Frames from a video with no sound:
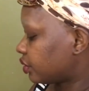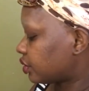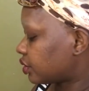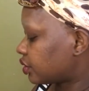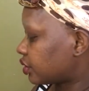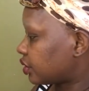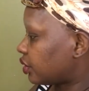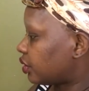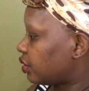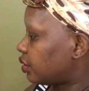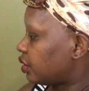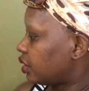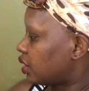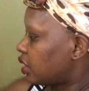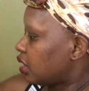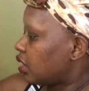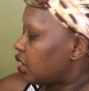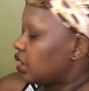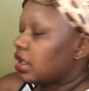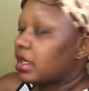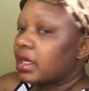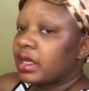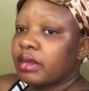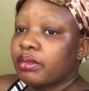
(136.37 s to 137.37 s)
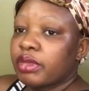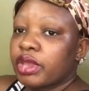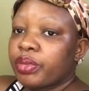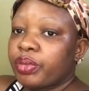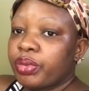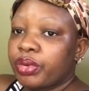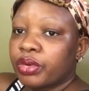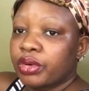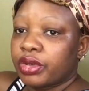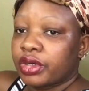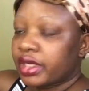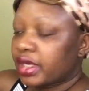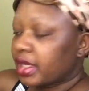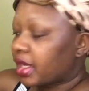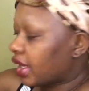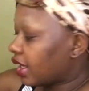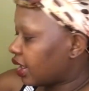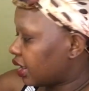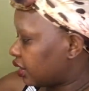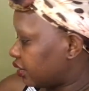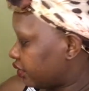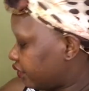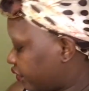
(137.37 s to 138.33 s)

So let me pour the olive